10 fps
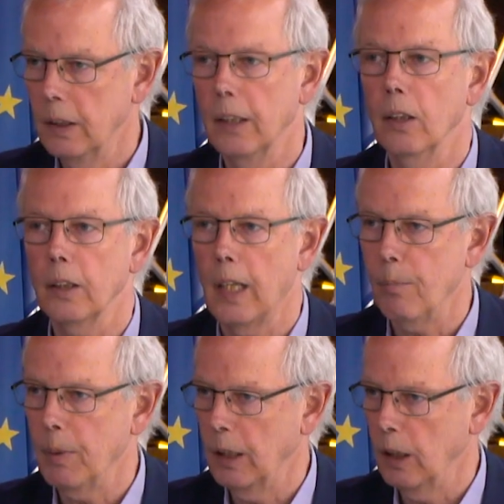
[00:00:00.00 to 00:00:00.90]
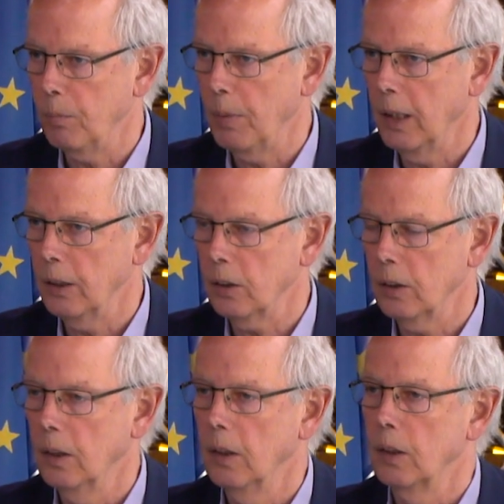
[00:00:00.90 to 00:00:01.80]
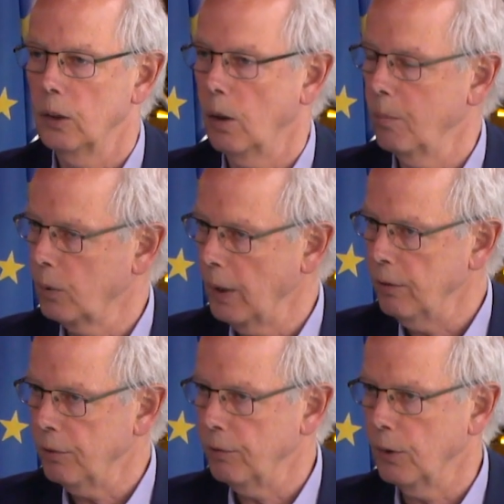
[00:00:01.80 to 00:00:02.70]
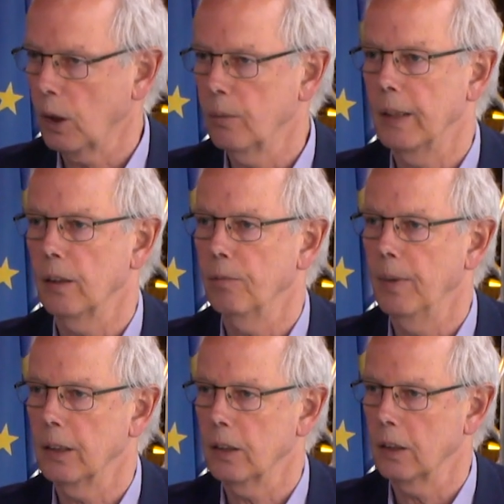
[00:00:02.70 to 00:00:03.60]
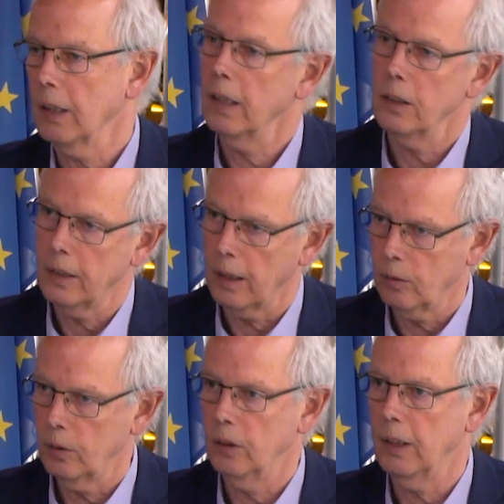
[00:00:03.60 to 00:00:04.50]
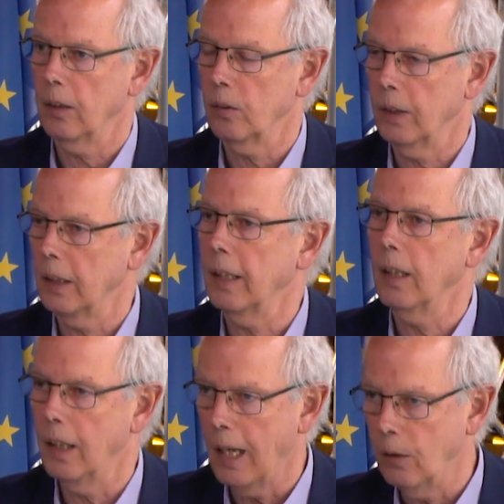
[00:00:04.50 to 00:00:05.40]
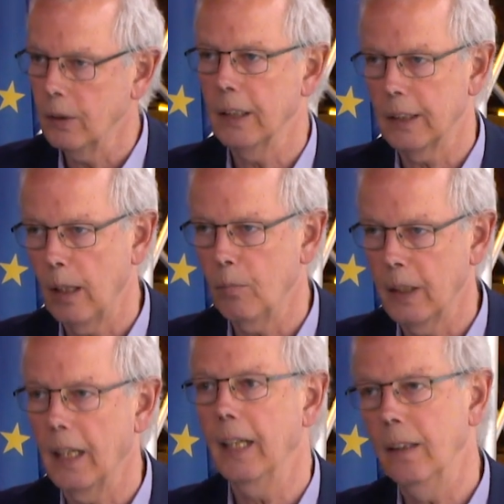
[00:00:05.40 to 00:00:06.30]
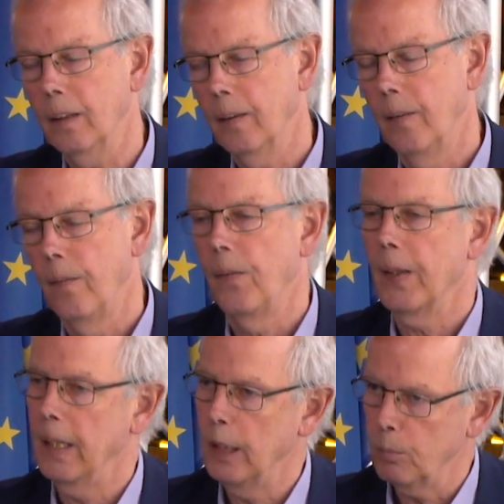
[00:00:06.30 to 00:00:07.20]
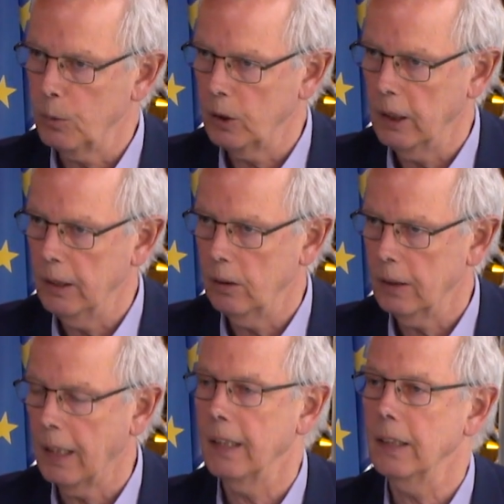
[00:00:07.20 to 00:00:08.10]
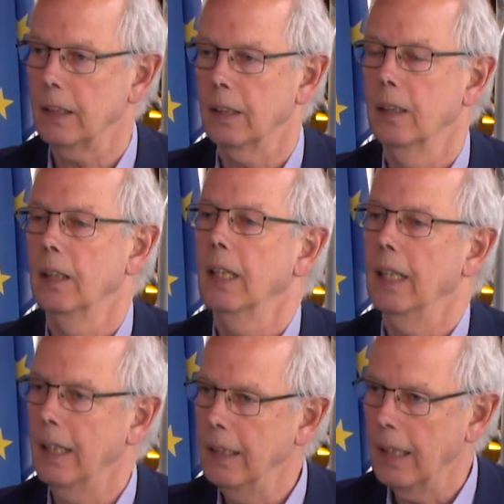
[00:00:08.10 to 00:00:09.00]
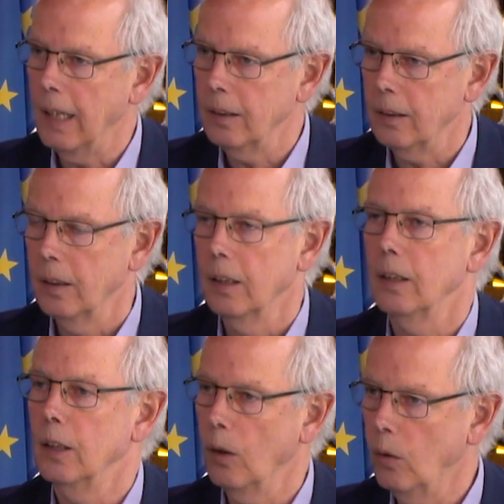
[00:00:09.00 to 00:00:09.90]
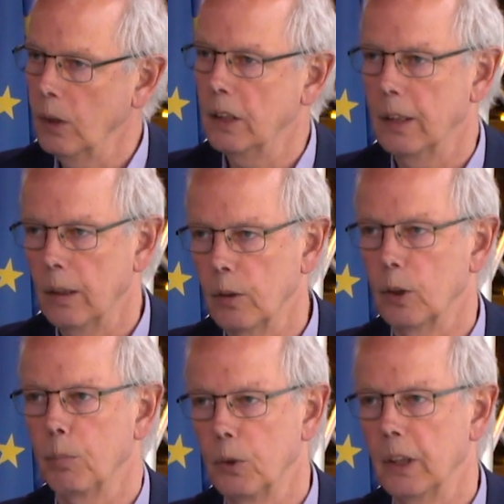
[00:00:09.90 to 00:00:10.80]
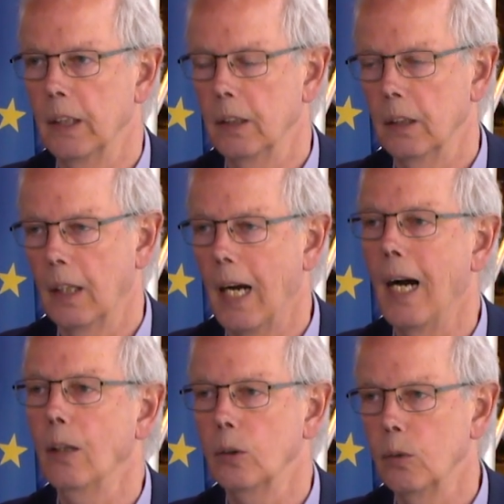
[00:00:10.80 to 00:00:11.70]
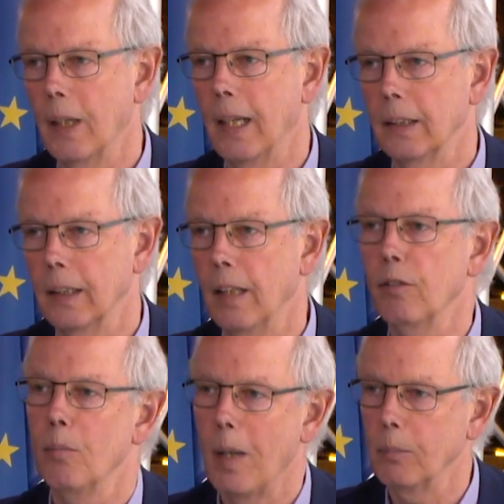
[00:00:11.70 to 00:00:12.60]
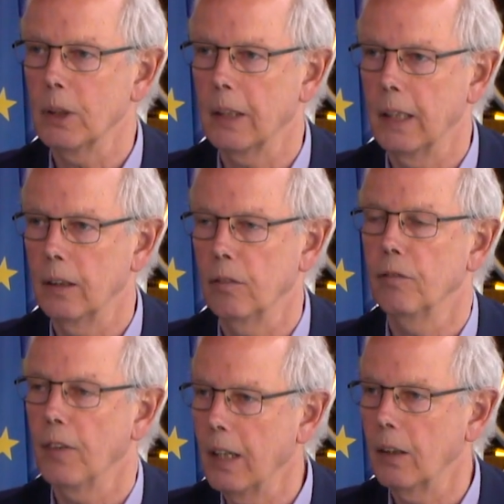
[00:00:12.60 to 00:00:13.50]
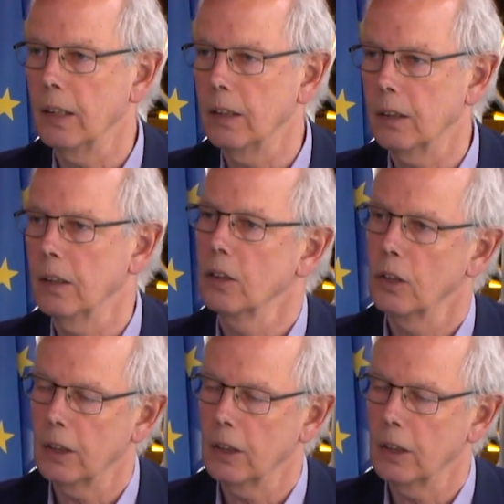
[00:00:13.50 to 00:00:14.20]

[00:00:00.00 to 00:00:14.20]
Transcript: did not happen in the past, so I'm grateful for the Committee of Ministers and the Secretary General that they allow the Assembly in the procedure that is, in the end, the only serious procedure how to act if a member state violates the